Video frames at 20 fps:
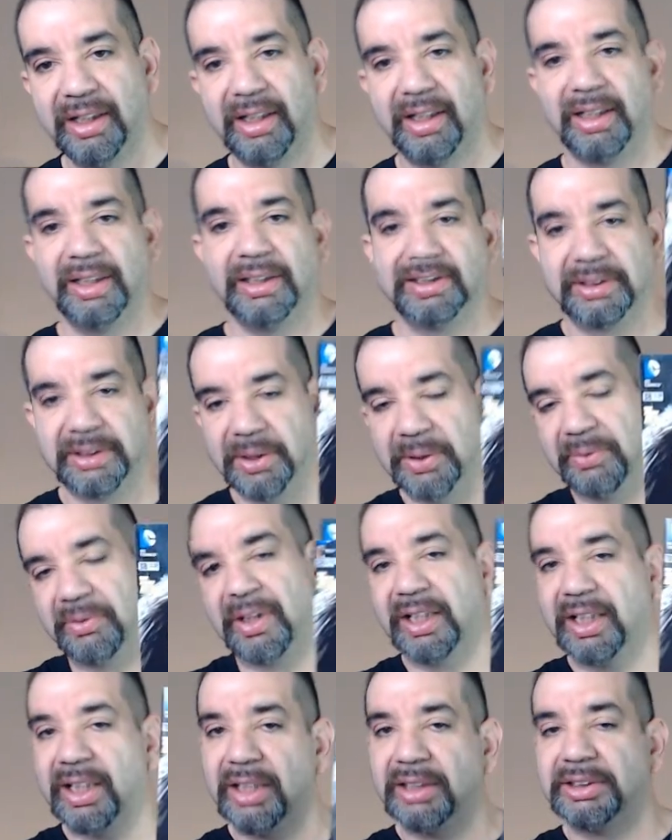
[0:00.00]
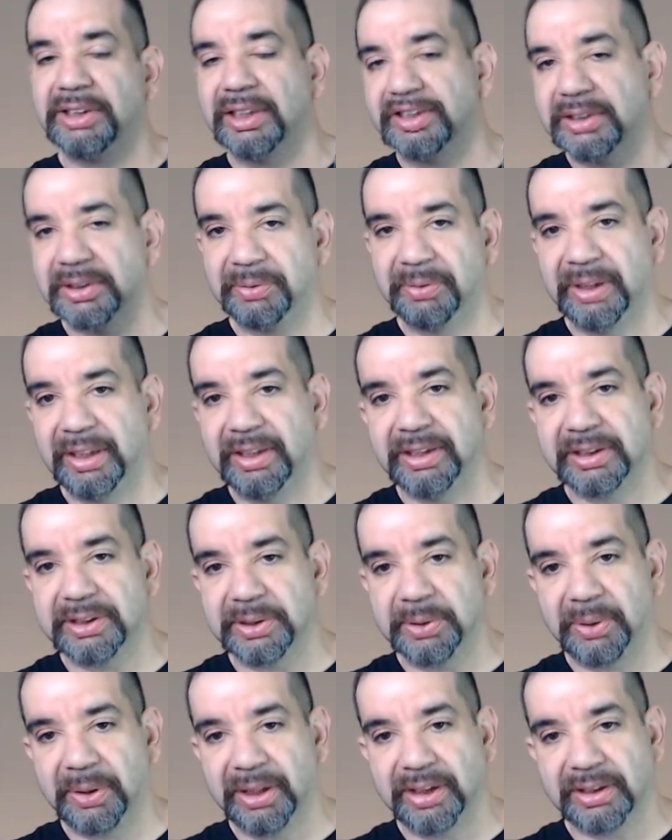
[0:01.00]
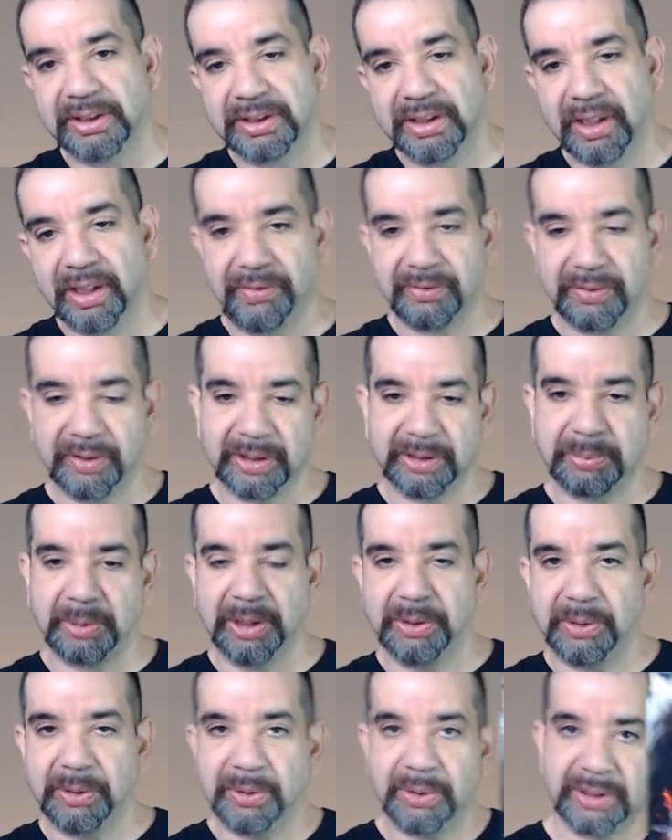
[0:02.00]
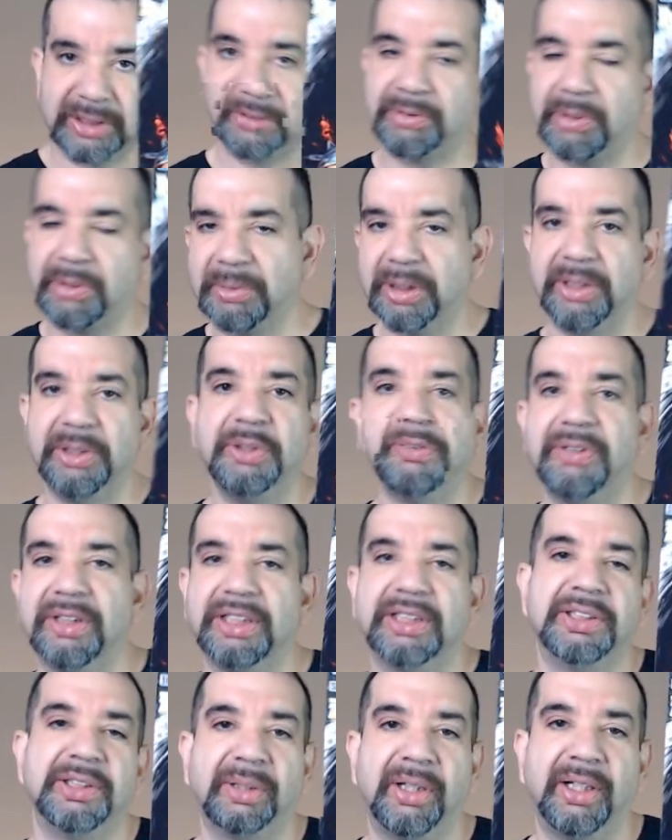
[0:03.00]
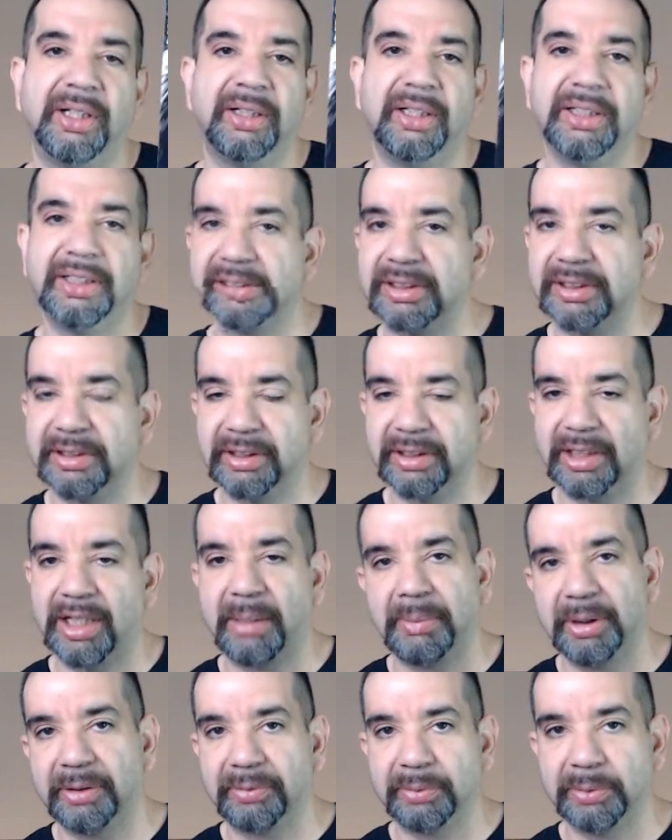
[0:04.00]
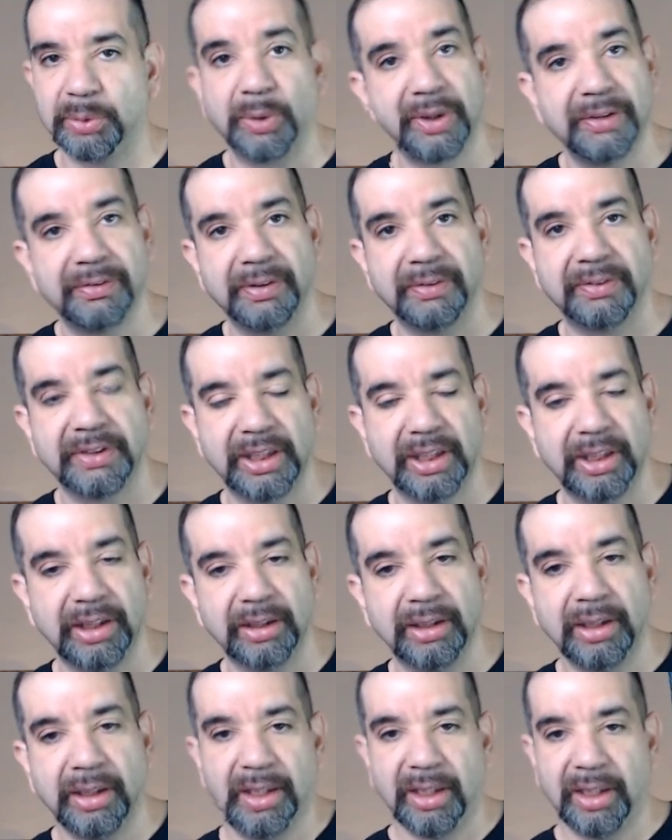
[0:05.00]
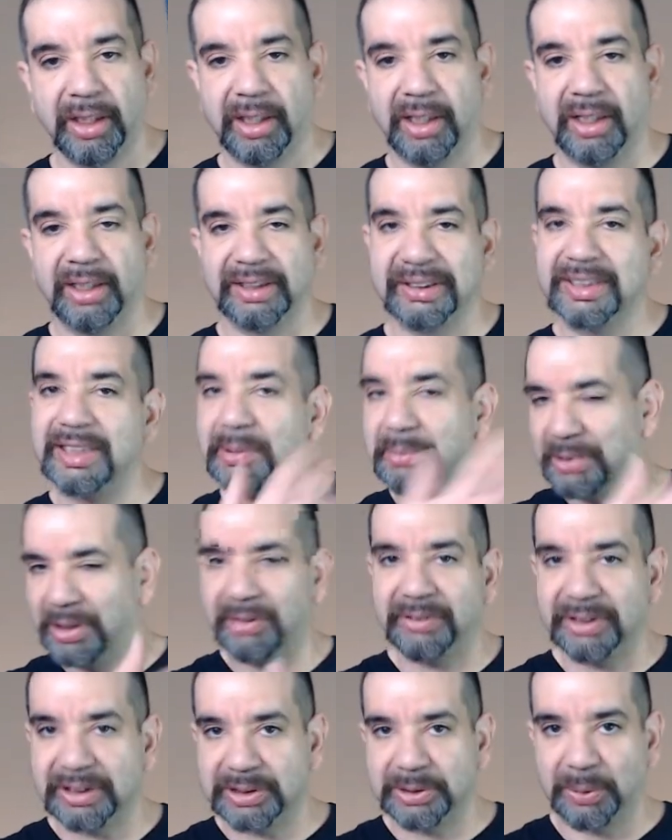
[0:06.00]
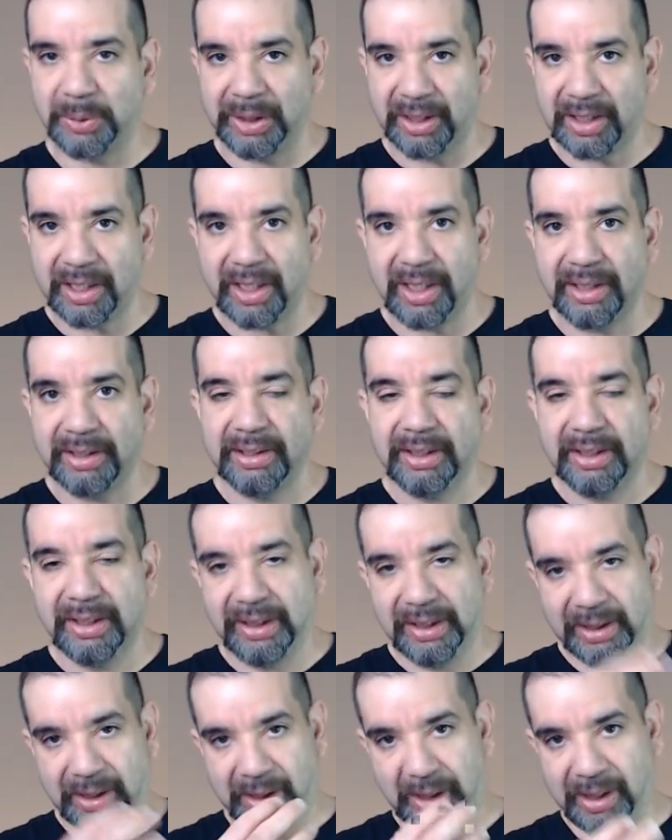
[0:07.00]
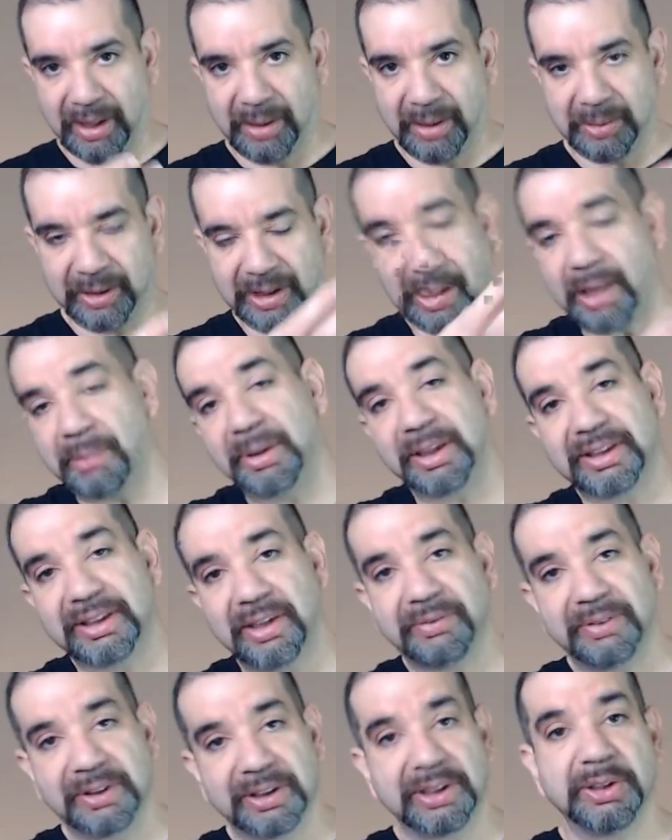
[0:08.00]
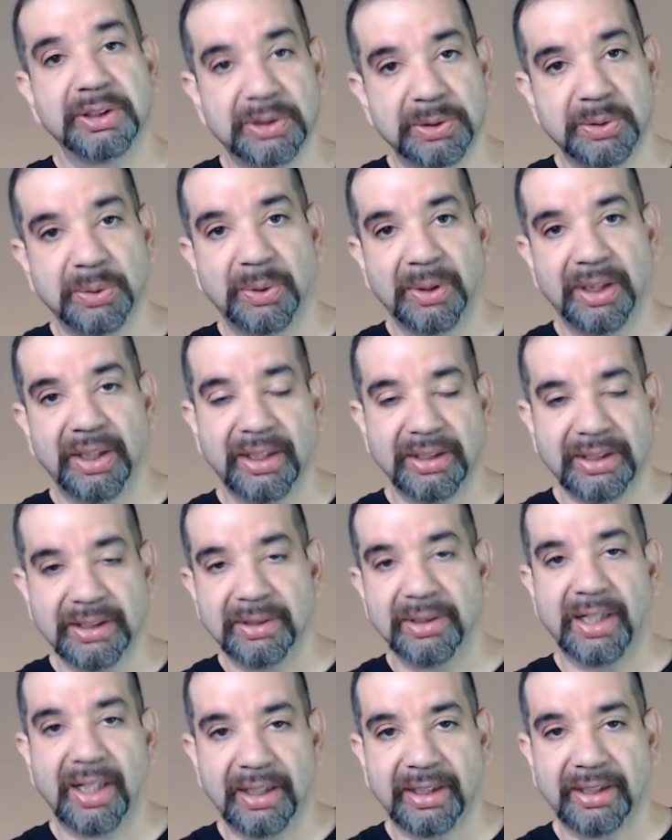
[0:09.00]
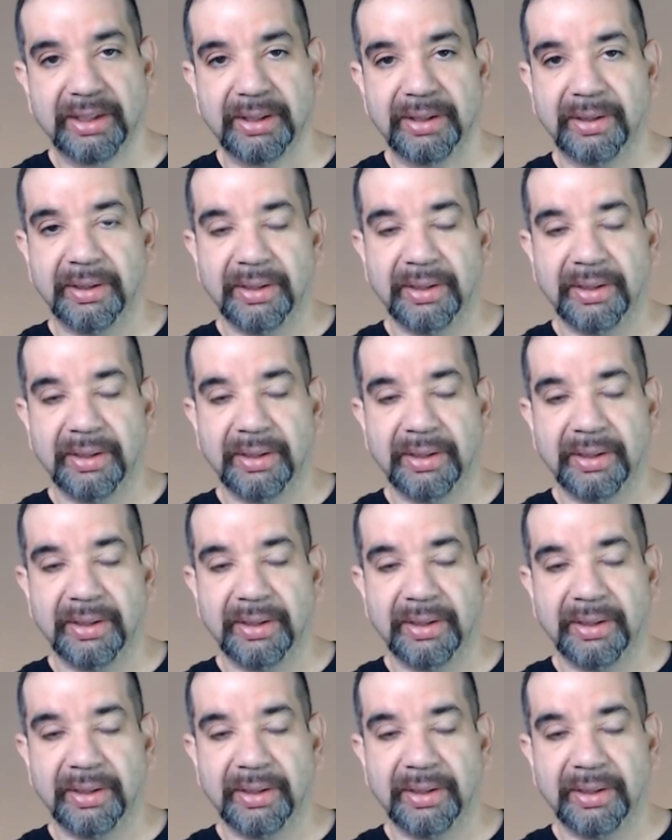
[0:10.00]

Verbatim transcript: So I finally got a chance to read the story itself. It's pretty cool. This is from the New 52 era. This is a comic from 2015. Uh, it's in the middle of a storyline, uh, but the comic itself is a good story and I did like it.